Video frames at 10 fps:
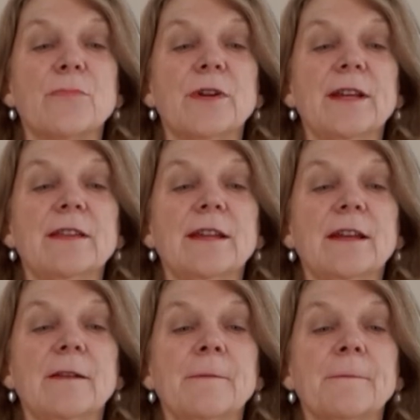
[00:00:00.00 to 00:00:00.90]
Breathing
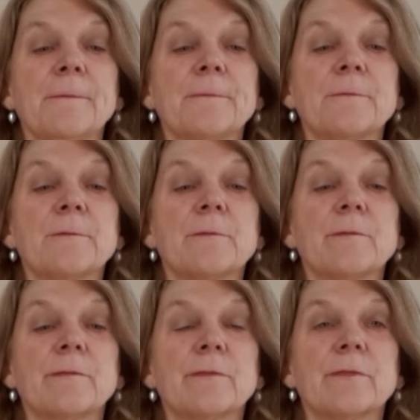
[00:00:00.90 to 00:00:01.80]
in
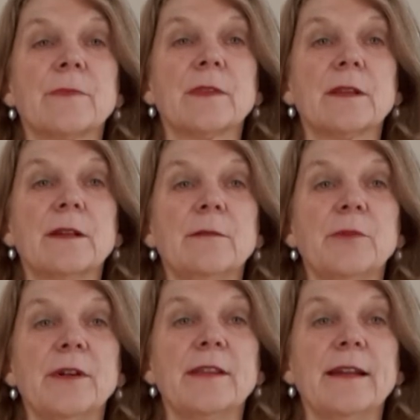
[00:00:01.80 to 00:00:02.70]
and
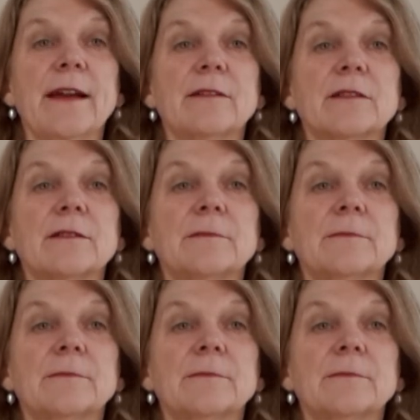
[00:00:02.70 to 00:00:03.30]
breathing out.